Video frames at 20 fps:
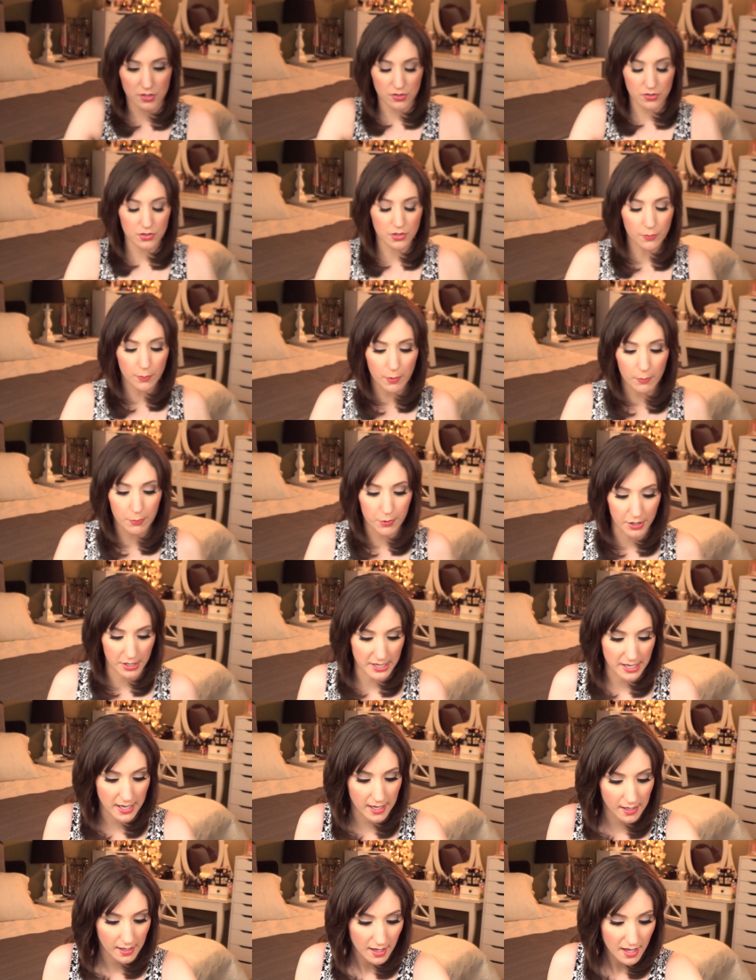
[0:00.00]
super
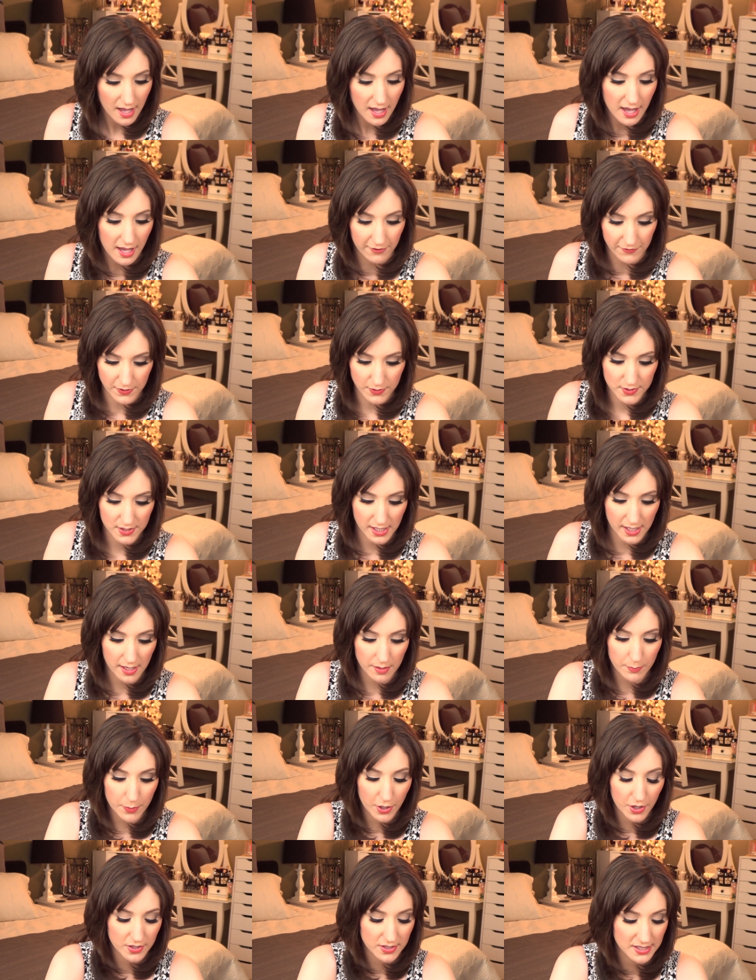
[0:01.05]
pretty if you see it
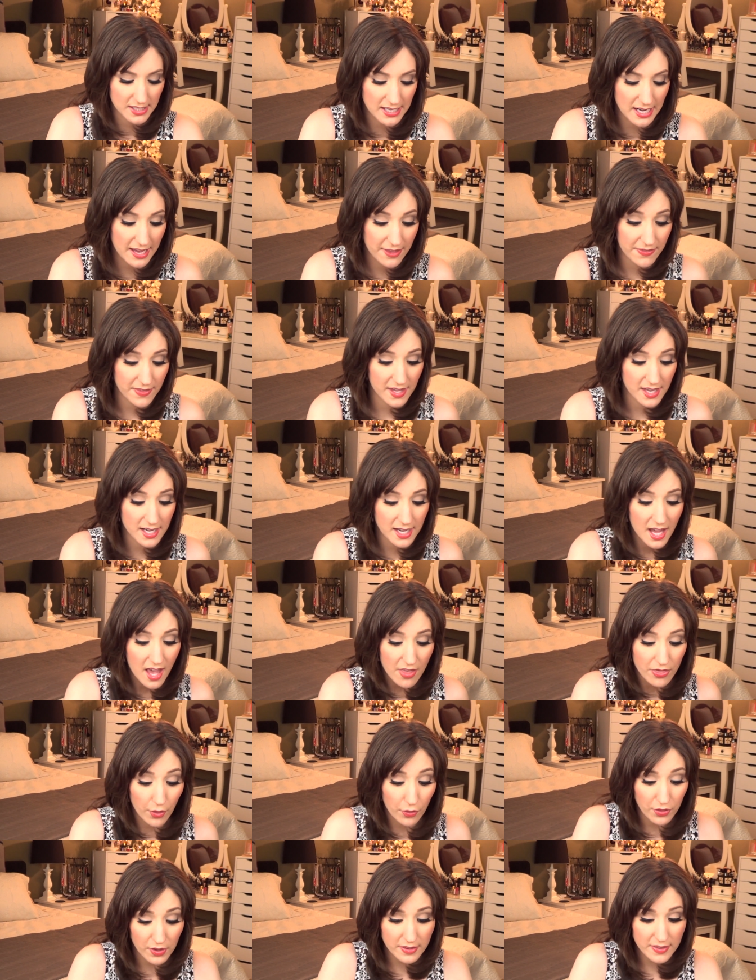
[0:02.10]
in person. And then
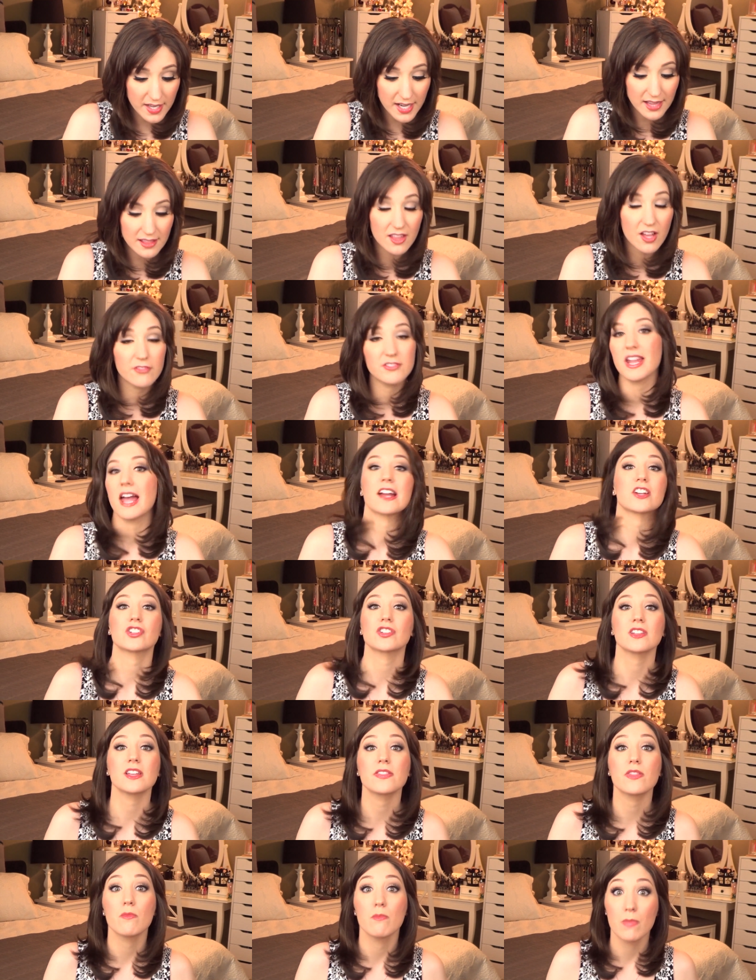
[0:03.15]
the thing that I loved
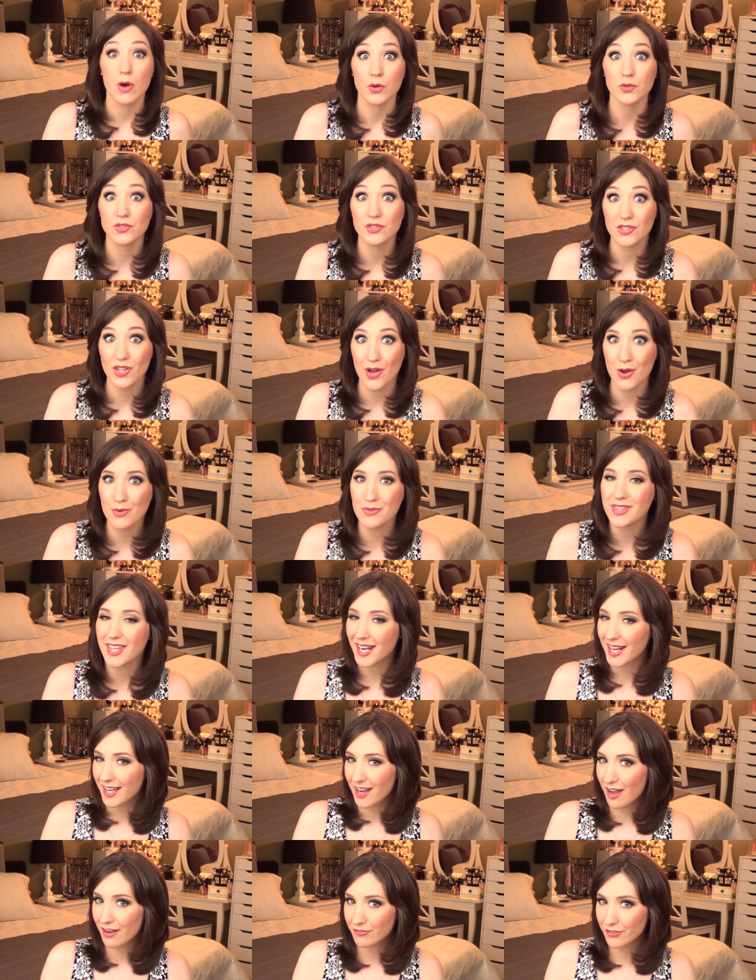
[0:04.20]
actually the most though that
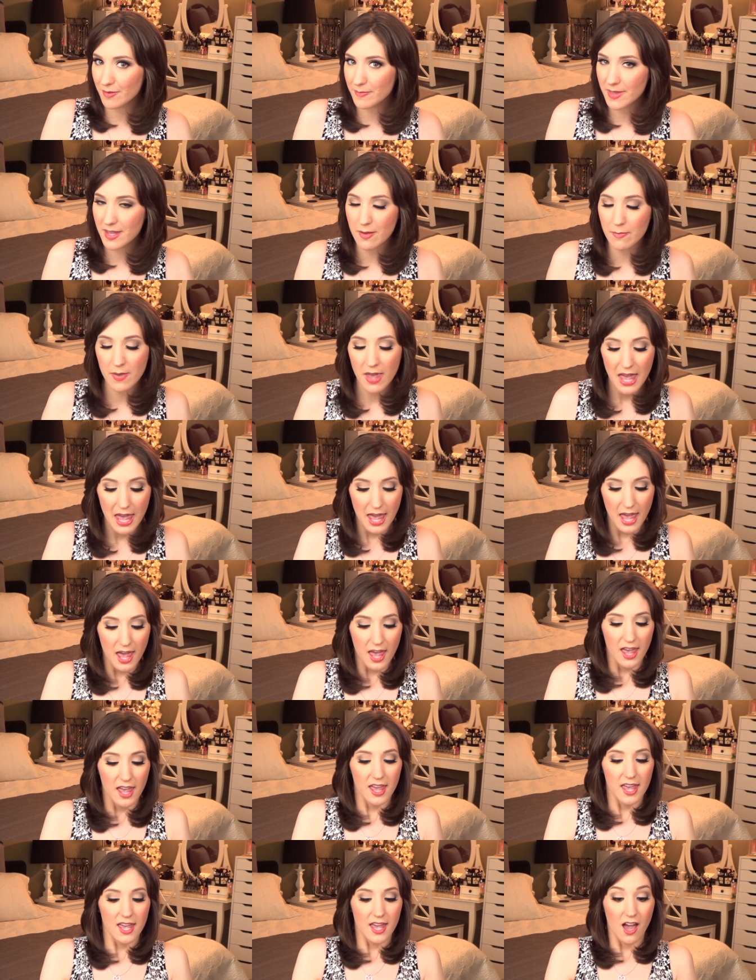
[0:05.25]
I got from them
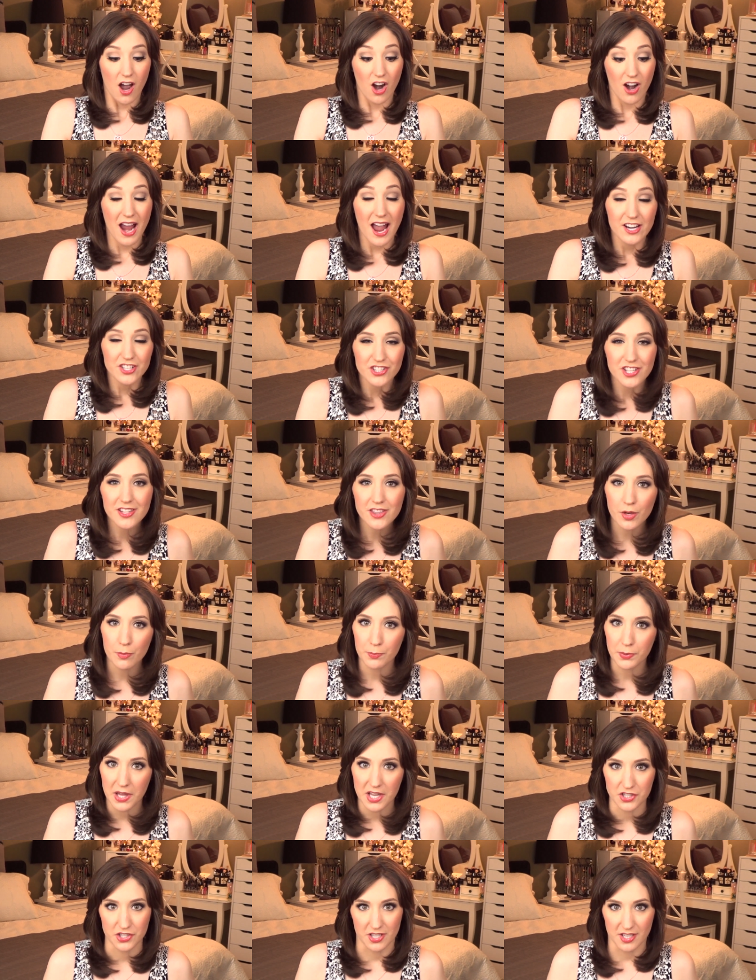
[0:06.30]
are actually their
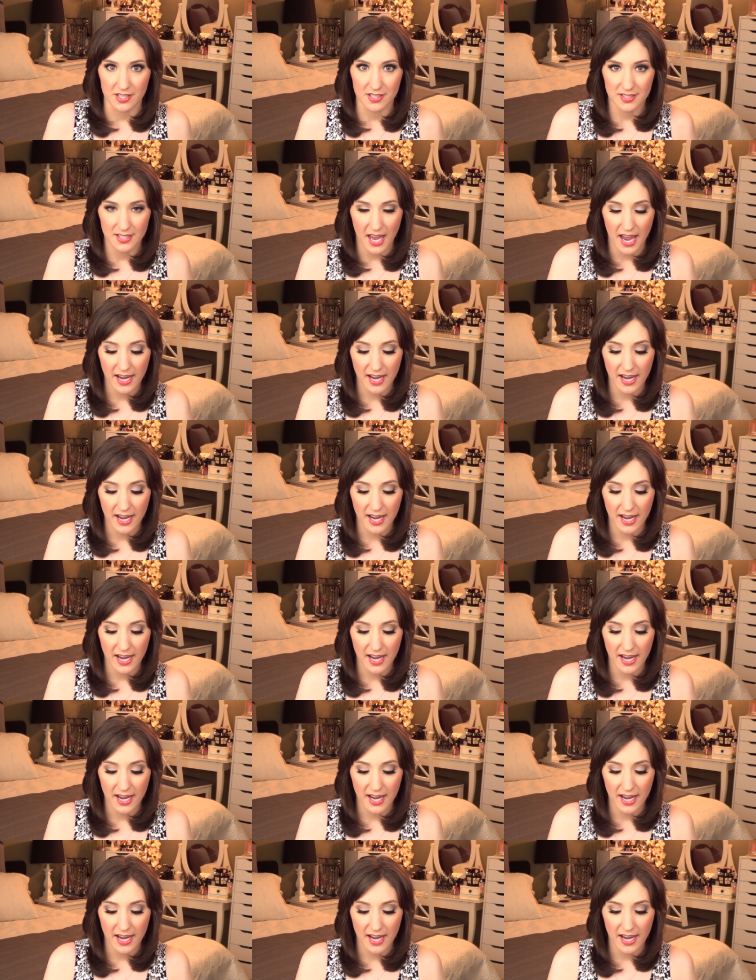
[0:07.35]
blushes.